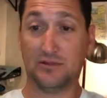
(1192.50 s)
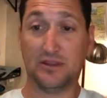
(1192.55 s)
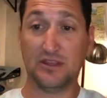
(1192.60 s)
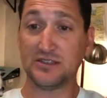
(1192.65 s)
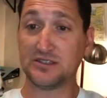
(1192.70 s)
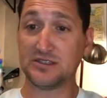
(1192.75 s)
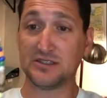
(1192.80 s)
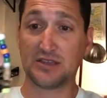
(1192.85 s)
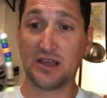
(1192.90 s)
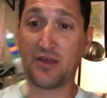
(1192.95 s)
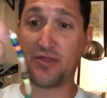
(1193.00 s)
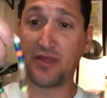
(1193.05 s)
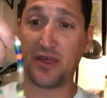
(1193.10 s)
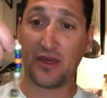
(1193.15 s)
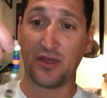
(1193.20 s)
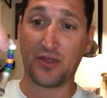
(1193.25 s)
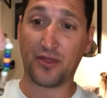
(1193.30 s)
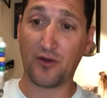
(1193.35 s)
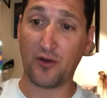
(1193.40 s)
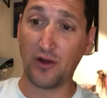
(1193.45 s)
this is, I
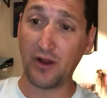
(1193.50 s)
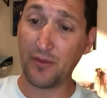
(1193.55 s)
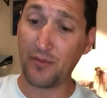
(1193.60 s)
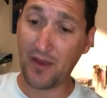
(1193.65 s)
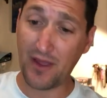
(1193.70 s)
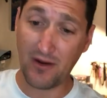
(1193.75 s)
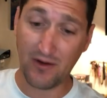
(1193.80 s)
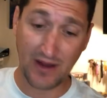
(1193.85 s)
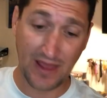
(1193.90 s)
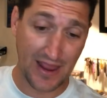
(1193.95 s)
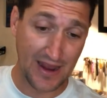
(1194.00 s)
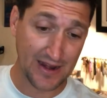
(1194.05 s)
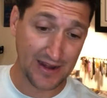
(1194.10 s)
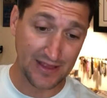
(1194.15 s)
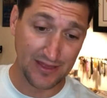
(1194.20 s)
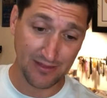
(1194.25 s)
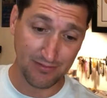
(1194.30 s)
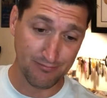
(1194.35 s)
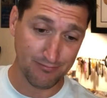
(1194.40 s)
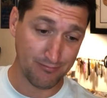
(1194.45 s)
think, 30 pound
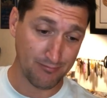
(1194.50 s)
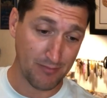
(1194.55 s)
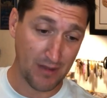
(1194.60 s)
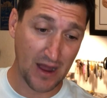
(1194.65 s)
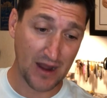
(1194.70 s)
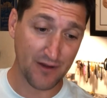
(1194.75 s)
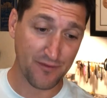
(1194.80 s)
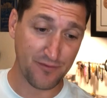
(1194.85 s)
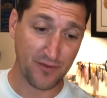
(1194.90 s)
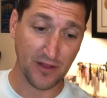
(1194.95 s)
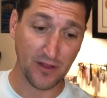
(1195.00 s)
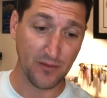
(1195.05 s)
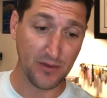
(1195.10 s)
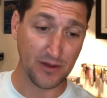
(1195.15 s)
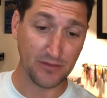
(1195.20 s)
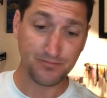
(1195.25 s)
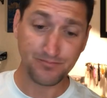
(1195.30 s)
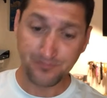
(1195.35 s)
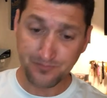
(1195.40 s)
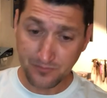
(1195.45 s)
Andy
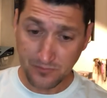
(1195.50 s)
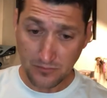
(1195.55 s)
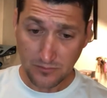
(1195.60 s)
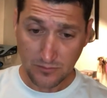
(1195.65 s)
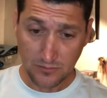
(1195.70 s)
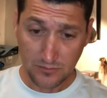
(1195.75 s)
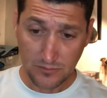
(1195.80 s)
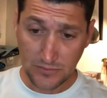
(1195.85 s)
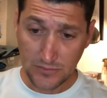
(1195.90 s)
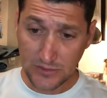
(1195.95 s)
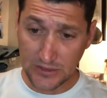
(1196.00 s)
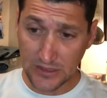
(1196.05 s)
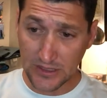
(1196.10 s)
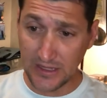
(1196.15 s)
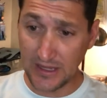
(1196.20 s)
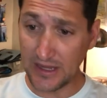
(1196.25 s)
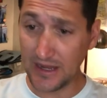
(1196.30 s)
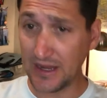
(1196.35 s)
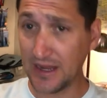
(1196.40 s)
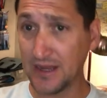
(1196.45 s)
monofilament,
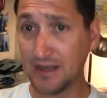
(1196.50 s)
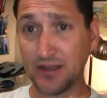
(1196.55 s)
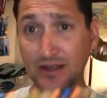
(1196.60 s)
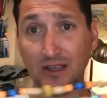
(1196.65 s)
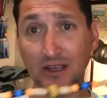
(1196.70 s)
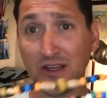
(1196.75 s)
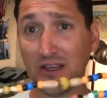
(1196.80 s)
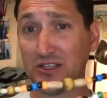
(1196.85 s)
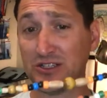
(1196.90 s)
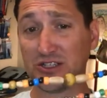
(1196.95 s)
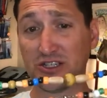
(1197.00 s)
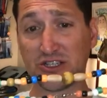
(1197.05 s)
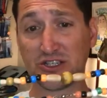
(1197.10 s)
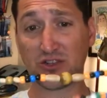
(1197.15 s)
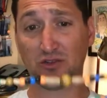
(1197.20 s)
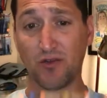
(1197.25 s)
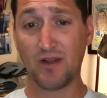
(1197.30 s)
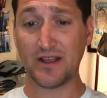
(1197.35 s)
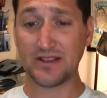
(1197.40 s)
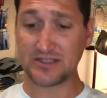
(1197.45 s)
and
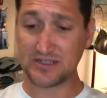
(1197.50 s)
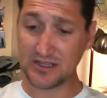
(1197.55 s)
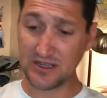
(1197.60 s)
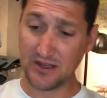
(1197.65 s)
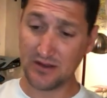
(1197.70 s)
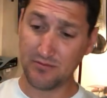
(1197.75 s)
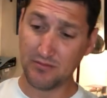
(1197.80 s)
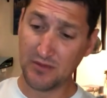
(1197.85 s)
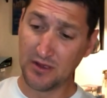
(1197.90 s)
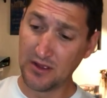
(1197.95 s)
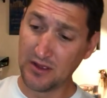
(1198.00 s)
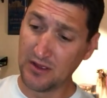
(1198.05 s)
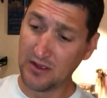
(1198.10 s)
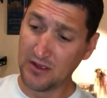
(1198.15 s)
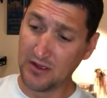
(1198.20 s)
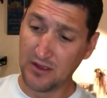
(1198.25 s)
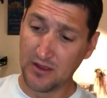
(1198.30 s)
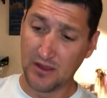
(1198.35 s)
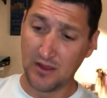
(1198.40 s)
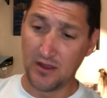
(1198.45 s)
just thread some
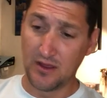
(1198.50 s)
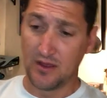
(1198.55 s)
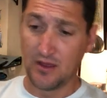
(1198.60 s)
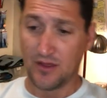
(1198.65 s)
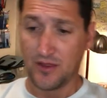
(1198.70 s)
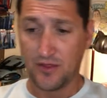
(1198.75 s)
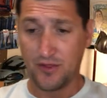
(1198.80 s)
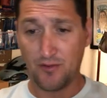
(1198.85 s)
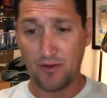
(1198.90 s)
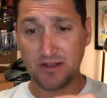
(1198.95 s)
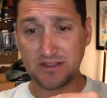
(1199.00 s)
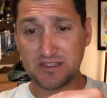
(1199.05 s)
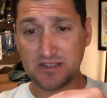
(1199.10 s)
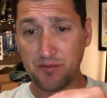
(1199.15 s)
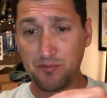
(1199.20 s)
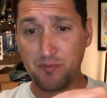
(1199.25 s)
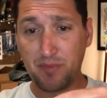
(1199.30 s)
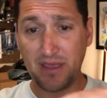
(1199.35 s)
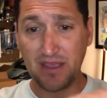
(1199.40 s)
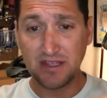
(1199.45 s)

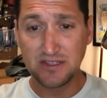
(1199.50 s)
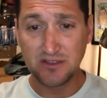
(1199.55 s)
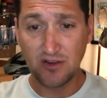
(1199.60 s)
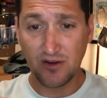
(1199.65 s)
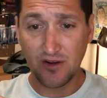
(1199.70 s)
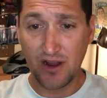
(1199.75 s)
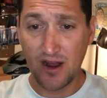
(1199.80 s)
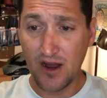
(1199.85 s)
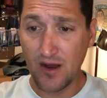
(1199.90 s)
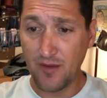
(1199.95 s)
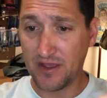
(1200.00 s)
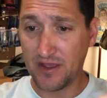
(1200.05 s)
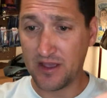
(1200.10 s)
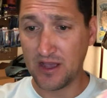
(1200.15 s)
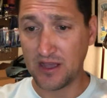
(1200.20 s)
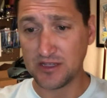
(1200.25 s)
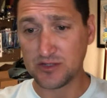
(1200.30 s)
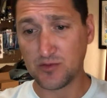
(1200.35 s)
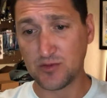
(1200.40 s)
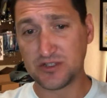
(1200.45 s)
beads on
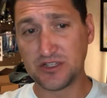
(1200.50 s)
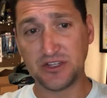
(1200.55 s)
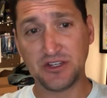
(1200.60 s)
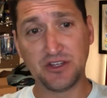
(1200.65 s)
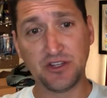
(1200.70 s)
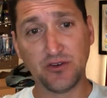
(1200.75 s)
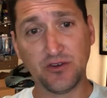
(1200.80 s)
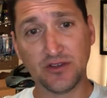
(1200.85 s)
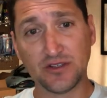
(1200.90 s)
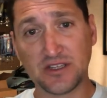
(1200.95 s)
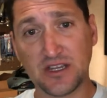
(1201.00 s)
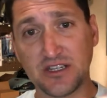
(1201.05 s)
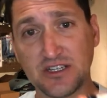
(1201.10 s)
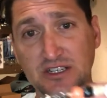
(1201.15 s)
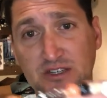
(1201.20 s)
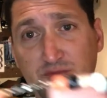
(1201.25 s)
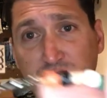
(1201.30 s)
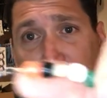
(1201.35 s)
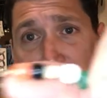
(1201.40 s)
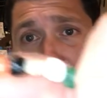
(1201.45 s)
because what you do is, I
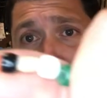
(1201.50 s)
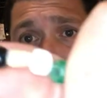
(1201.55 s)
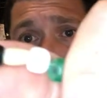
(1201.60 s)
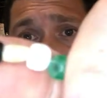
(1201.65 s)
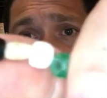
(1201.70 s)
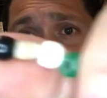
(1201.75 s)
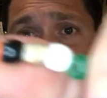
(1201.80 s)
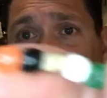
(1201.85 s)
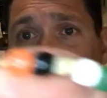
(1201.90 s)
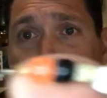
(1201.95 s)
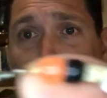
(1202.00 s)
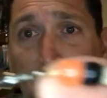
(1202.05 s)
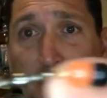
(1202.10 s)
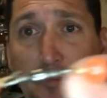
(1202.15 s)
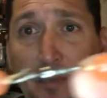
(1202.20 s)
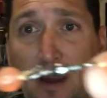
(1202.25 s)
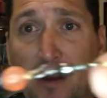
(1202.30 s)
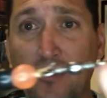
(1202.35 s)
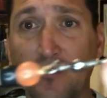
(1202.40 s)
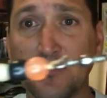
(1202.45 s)
just took like a
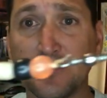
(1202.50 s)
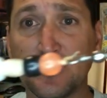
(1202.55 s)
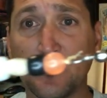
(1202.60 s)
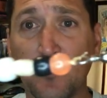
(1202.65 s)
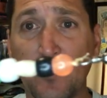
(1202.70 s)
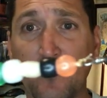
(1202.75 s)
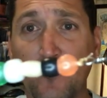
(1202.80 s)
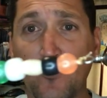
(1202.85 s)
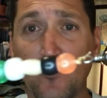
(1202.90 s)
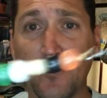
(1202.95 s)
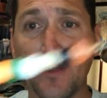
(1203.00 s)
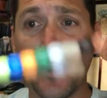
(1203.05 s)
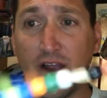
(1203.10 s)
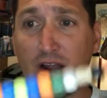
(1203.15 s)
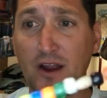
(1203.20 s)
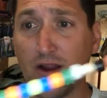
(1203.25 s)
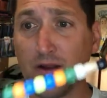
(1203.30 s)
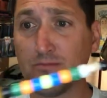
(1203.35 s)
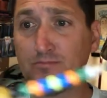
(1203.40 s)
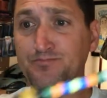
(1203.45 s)
barrel swivel
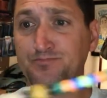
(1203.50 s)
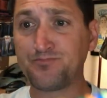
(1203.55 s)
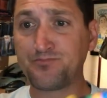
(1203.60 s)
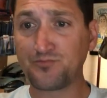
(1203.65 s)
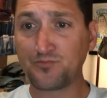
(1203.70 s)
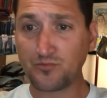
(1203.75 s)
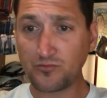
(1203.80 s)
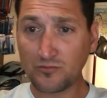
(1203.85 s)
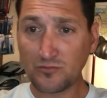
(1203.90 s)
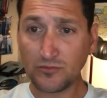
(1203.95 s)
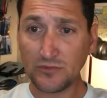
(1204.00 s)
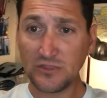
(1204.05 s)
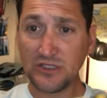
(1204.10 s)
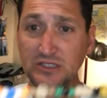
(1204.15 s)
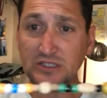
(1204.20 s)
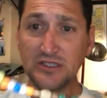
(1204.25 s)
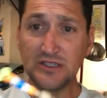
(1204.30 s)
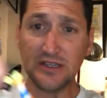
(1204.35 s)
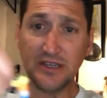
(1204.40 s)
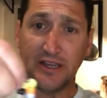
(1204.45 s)
there.
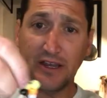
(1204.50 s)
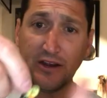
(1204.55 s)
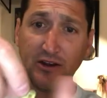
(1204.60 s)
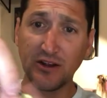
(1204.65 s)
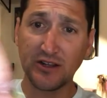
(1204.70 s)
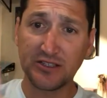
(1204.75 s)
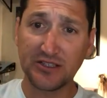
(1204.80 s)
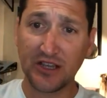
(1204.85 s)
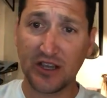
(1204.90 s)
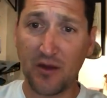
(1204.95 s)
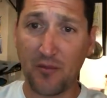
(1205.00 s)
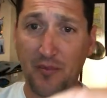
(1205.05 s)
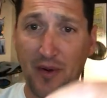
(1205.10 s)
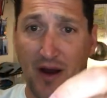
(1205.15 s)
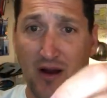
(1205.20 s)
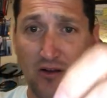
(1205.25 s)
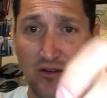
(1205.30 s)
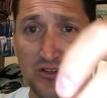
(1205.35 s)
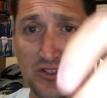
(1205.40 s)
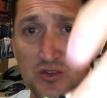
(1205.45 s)
Here, I took a
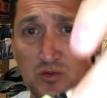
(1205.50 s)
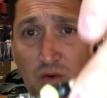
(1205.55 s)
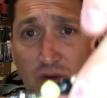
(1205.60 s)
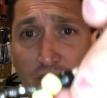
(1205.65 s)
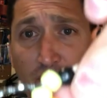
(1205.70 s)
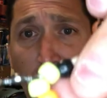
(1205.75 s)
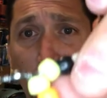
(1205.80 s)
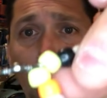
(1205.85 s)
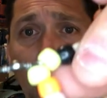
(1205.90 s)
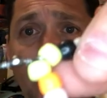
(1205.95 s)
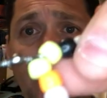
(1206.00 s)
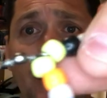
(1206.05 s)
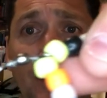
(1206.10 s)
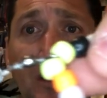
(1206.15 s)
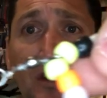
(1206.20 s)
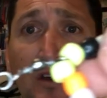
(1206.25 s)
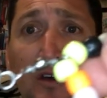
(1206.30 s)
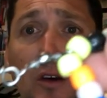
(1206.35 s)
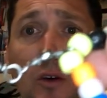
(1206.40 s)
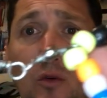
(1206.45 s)
barrel swivel with
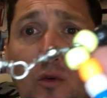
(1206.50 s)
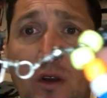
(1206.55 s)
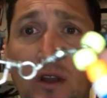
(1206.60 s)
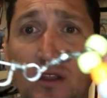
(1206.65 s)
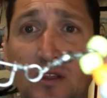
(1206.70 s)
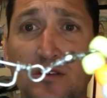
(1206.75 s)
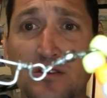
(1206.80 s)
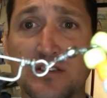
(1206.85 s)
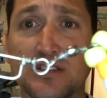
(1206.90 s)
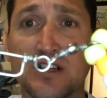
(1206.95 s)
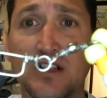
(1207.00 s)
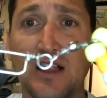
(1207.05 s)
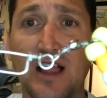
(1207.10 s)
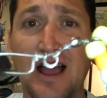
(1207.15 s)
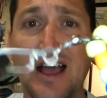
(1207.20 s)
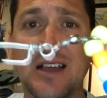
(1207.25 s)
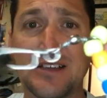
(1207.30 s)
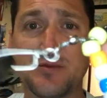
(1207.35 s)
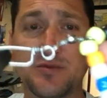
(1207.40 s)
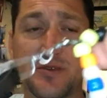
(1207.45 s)
one of those
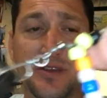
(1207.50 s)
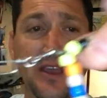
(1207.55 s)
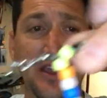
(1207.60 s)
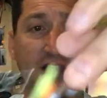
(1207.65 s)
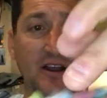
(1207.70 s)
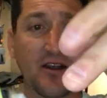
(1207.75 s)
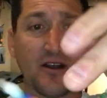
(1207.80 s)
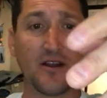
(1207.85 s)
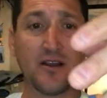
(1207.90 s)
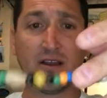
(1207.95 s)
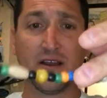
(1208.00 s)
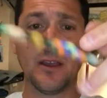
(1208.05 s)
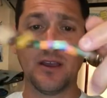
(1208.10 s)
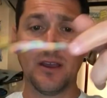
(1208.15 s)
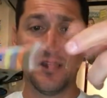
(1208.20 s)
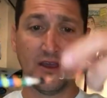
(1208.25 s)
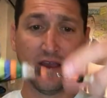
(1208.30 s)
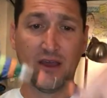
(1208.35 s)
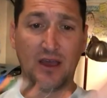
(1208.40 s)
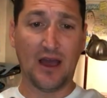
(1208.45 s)
clasps here.
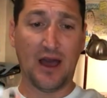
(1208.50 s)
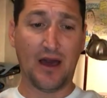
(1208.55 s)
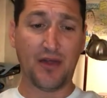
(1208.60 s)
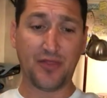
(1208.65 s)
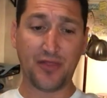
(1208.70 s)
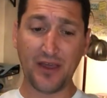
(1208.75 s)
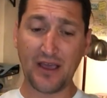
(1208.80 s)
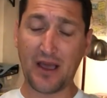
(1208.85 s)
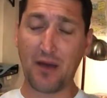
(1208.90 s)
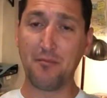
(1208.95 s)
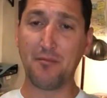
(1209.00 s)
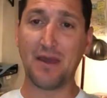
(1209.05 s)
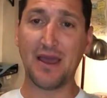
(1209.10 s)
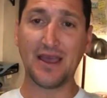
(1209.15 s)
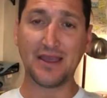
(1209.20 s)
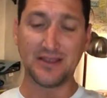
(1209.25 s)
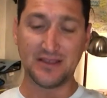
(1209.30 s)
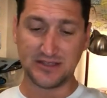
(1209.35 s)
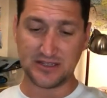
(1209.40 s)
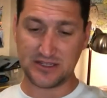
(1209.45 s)
I think I
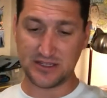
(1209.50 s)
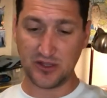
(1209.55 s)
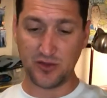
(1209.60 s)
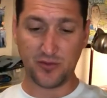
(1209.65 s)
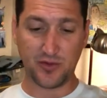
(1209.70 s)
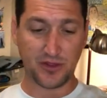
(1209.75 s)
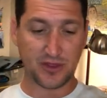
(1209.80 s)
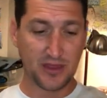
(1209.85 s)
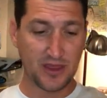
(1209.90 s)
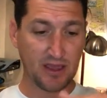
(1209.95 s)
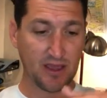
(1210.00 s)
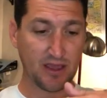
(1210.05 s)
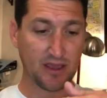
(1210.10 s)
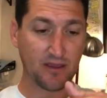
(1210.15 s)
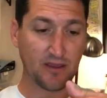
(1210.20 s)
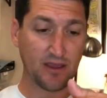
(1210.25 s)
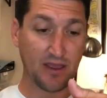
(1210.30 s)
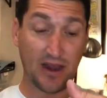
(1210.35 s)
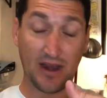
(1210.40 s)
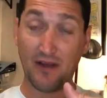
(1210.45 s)
made this stupid
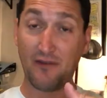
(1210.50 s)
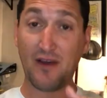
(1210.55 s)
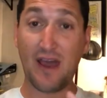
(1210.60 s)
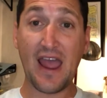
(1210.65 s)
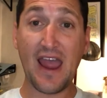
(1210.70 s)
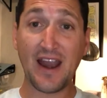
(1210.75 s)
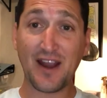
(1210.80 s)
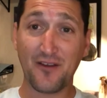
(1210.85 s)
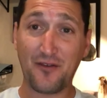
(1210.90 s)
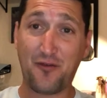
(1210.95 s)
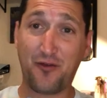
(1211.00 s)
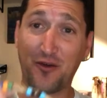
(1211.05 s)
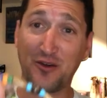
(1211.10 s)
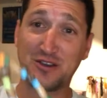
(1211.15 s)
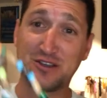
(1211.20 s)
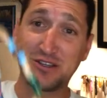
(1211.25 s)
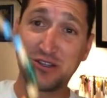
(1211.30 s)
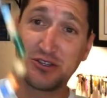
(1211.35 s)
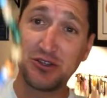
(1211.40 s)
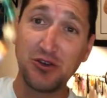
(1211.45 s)
thing, and I've had it for
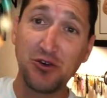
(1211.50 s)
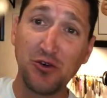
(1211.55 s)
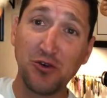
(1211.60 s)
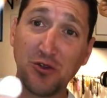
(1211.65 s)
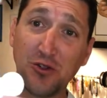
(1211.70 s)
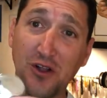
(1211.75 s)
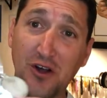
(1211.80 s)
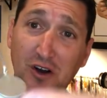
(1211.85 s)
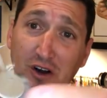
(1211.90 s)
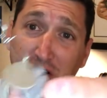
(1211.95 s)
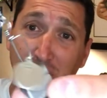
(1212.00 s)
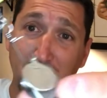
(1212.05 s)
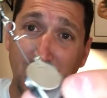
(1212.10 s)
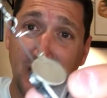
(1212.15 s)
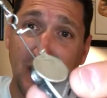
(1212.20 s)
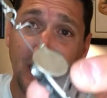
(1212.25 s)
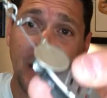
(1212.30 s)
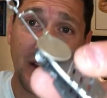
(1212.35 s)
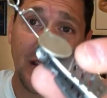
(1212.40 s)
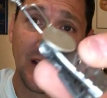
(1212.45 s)
so long,
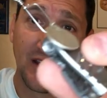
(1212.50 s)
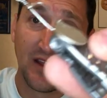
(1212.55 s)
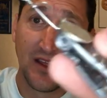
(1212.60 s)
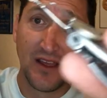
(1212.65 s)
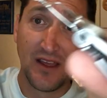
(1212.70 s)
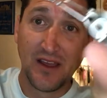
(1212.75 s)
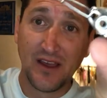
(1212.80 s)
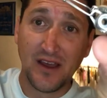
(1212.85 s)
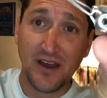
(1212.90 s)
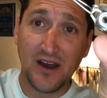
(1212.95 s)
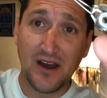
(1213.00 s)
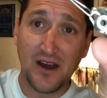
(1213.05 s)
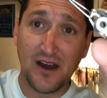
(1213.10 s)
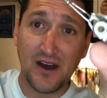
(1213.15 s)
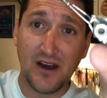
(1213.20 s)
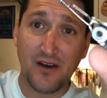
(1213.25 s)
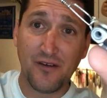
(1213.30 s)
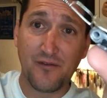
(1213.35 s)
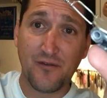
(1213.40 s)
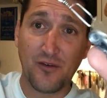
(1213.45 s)
man.
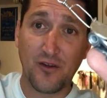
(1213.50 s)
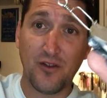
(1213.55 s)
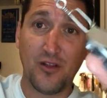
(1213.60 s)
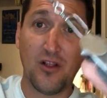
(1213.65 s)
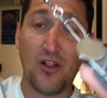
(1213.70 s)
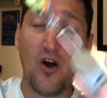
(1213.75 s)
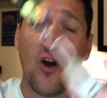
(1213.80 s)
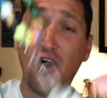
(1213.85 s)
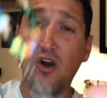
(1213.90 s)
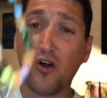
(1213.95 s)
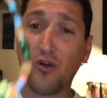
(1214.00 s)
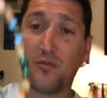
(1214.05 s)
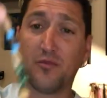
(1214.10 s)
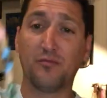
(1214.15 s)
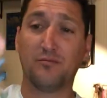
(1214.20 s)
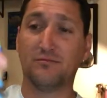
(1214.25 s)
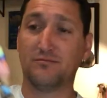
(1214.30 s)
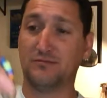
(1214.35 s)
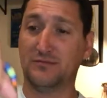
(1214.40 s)
For a